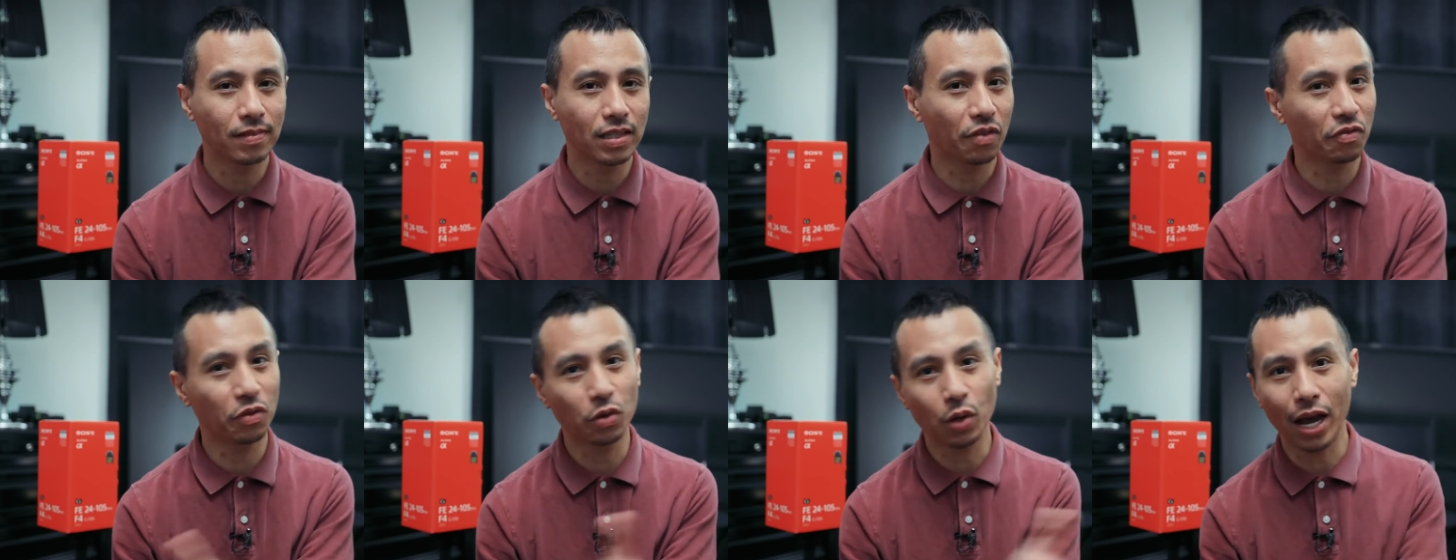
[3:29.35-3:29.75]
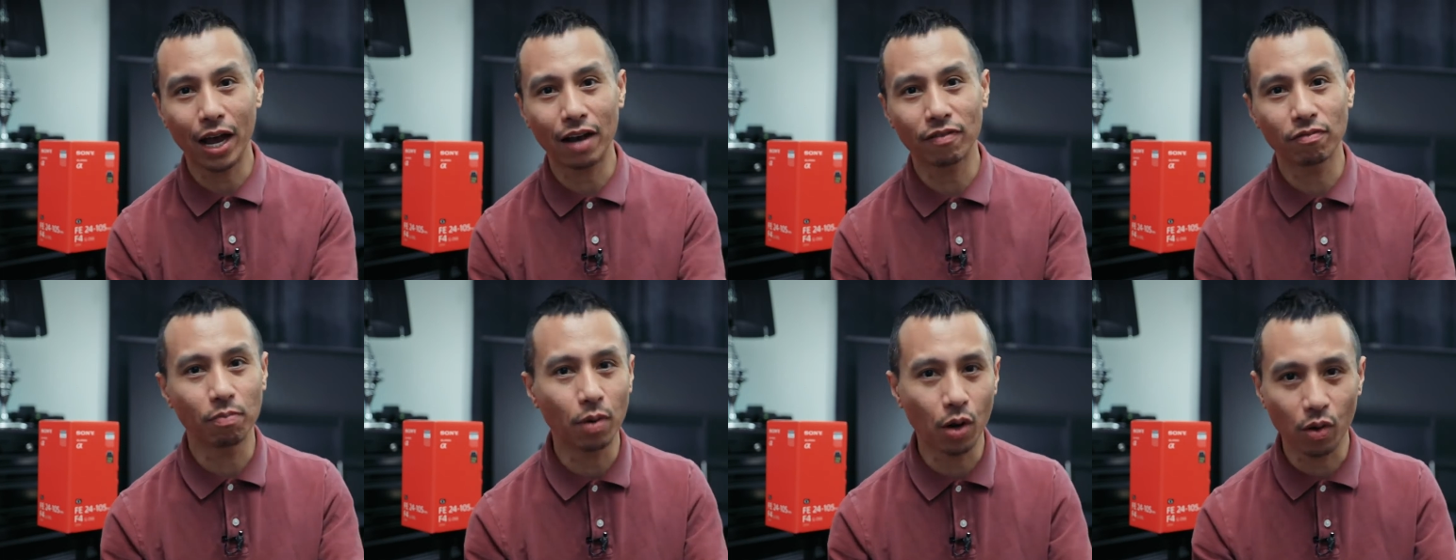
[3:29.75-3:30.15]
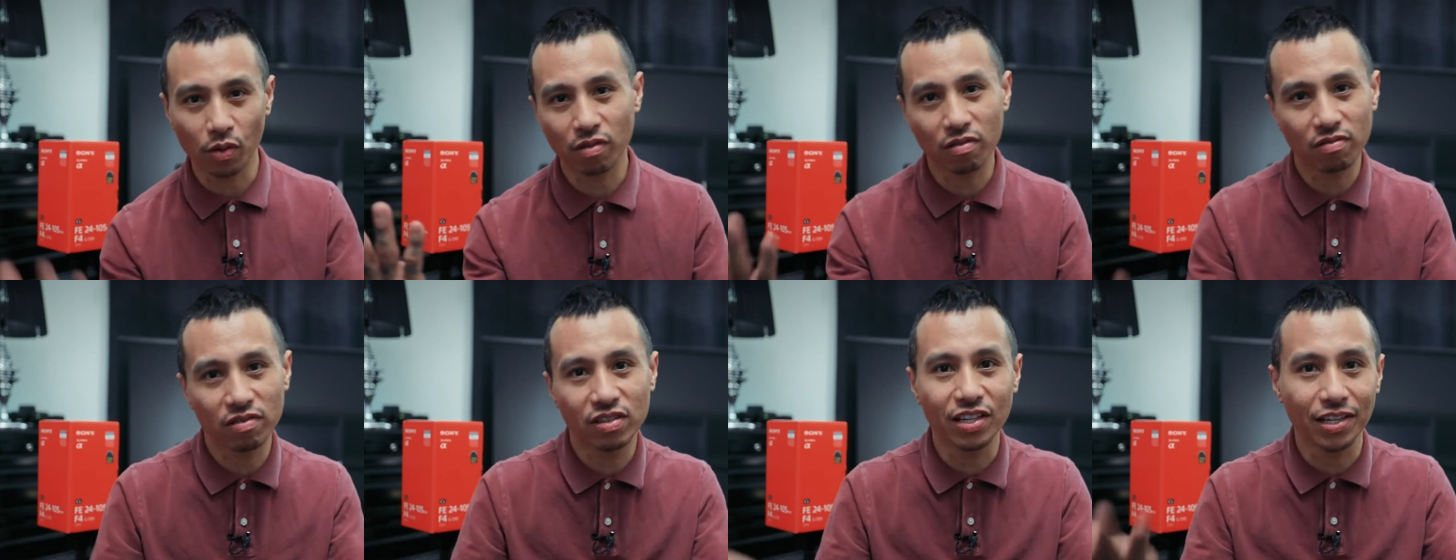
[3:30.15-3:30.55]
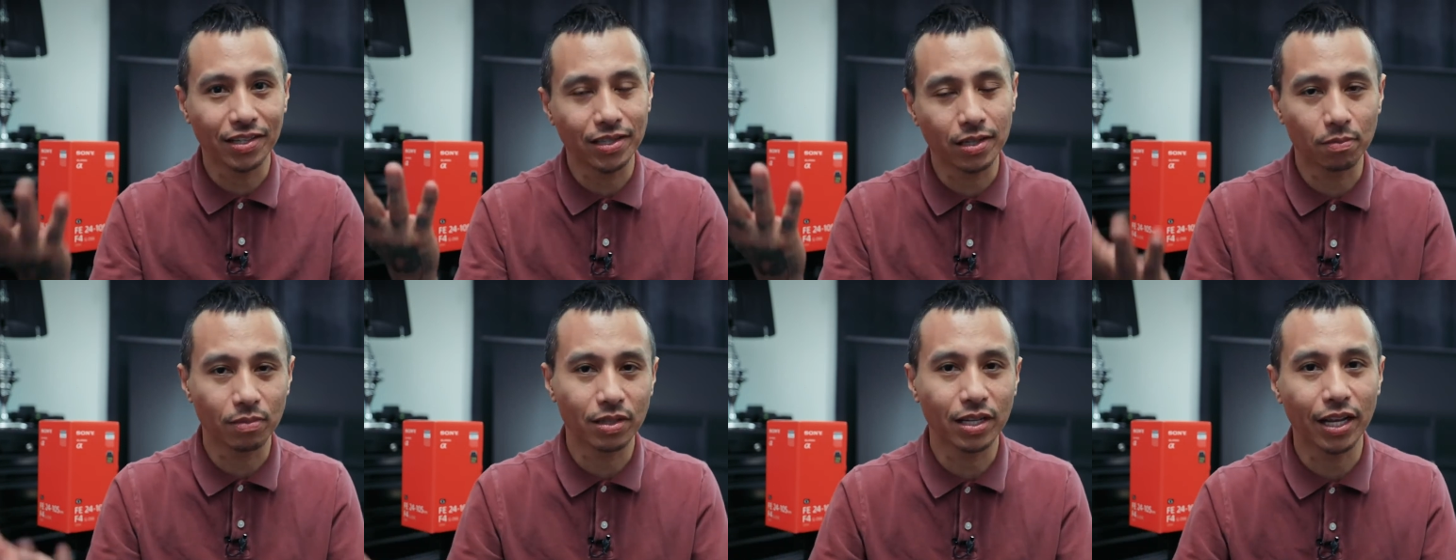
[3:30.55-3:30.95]
if you have both
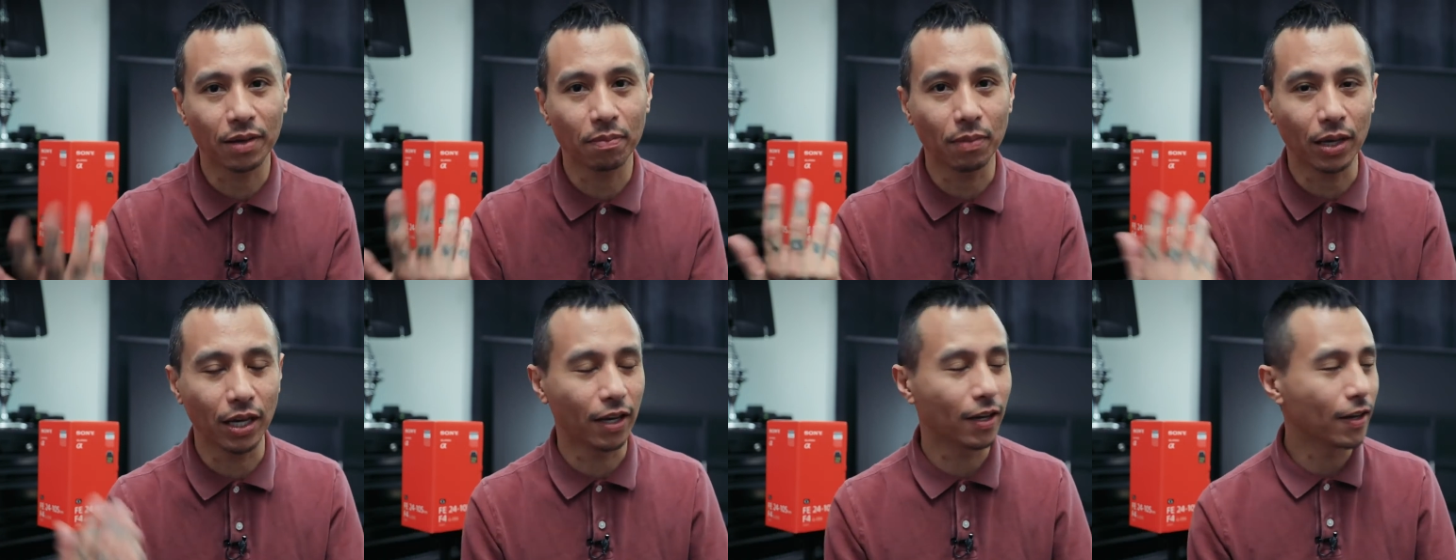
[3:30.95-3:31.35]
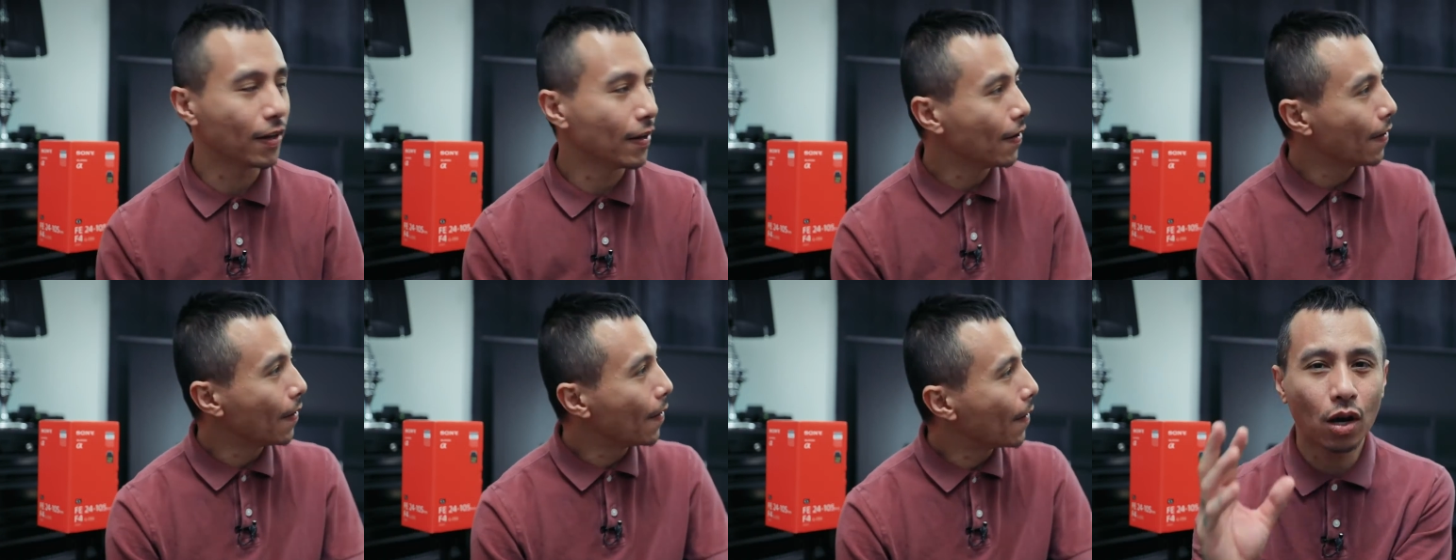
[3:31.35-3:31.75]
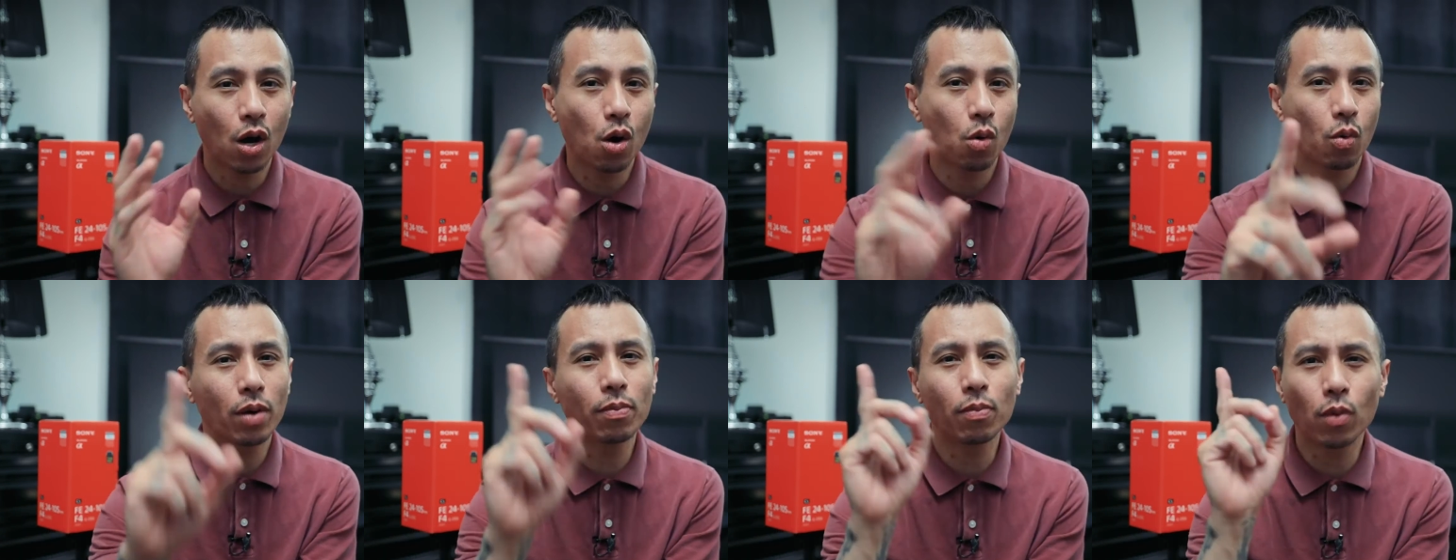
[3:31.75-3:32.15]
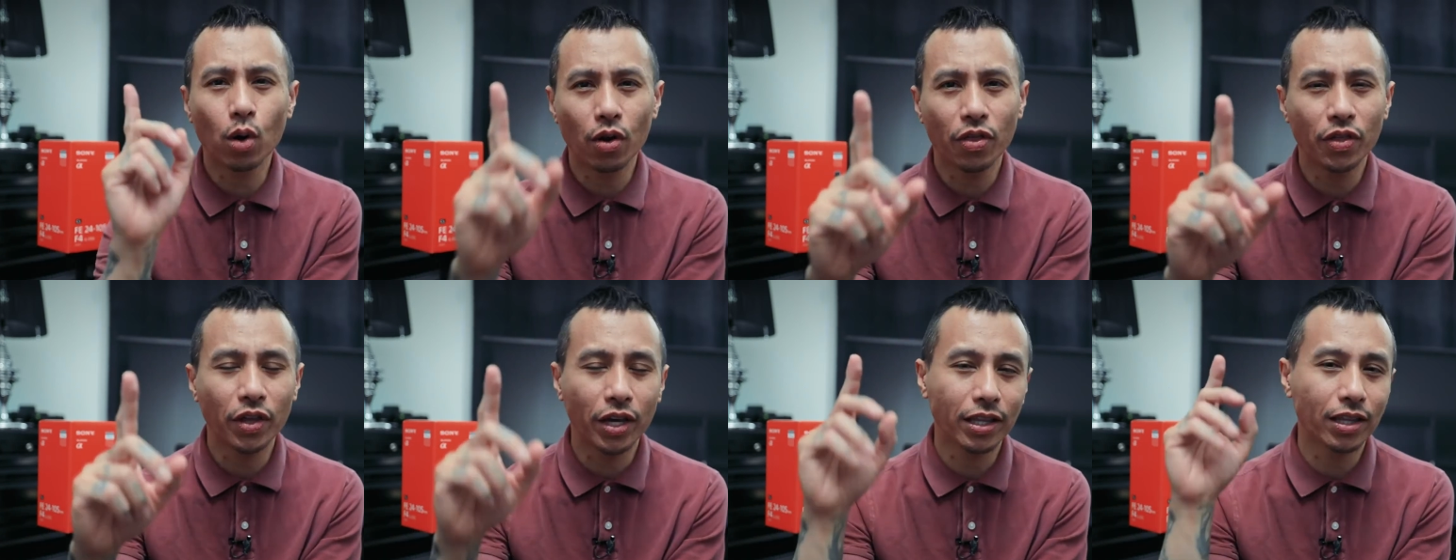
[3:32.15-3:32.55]
systems like me. Oh, one
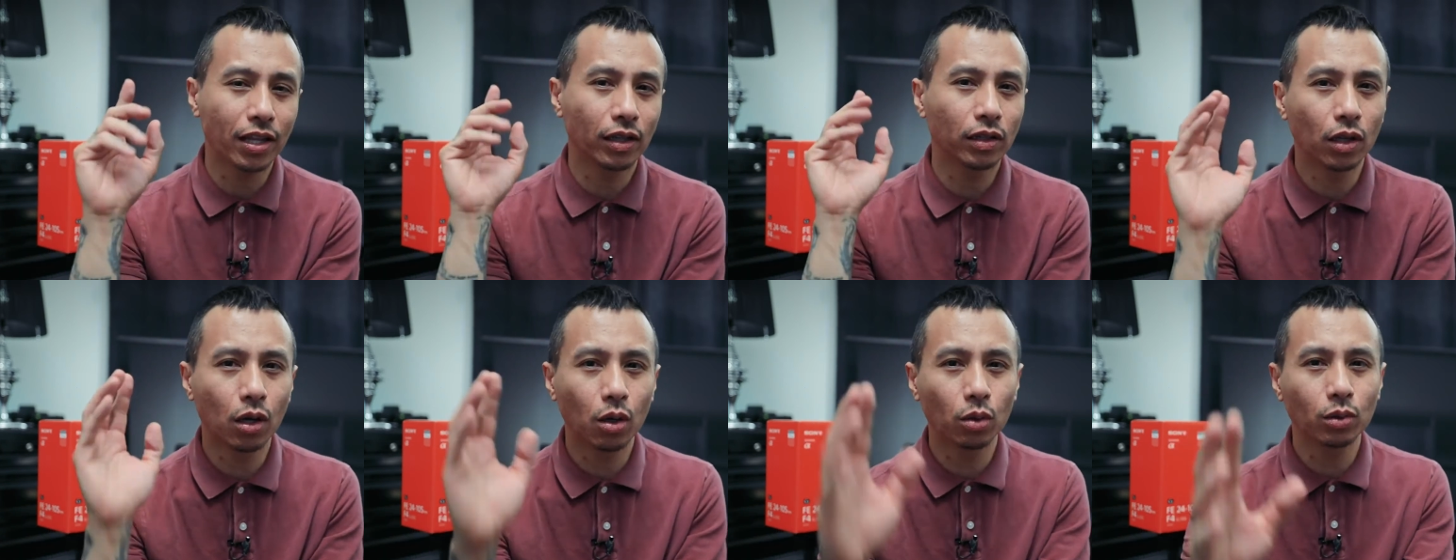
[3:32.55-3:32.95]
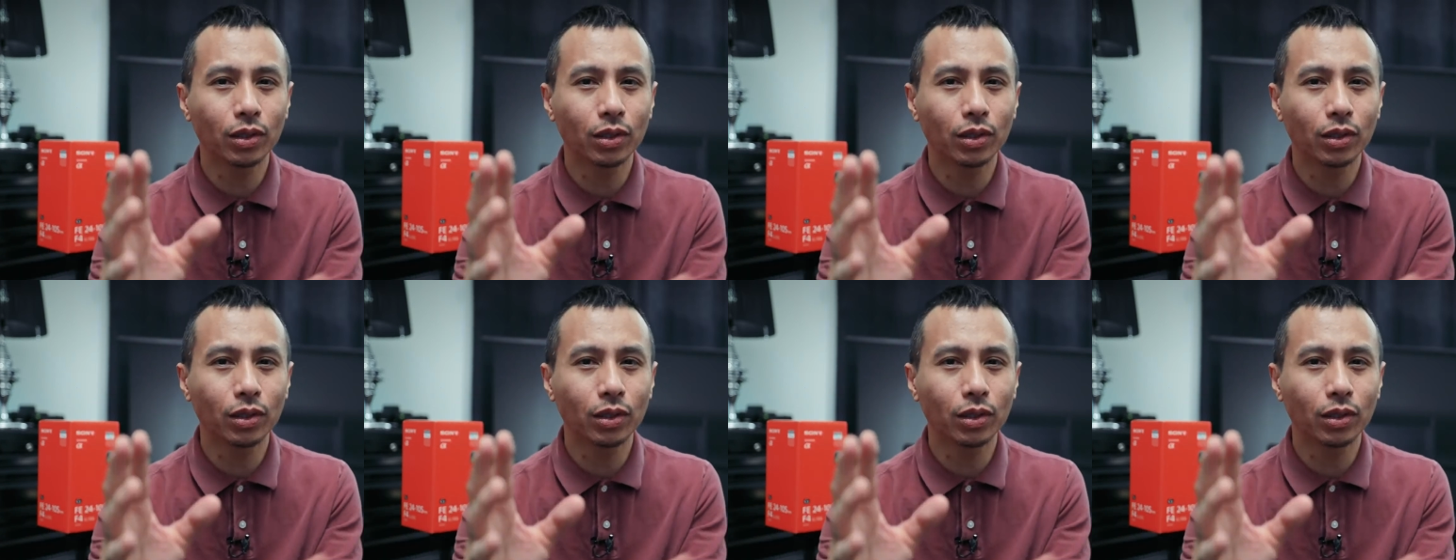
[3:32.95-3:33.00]
more thing, the low